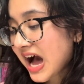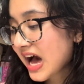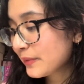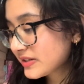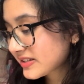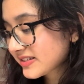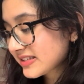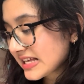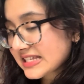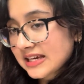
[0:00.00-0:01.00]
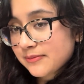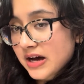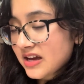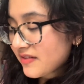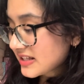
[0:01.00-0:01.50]
I was setting
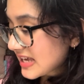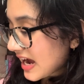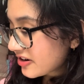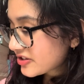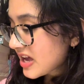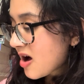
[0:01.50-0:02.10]
my advanced highers,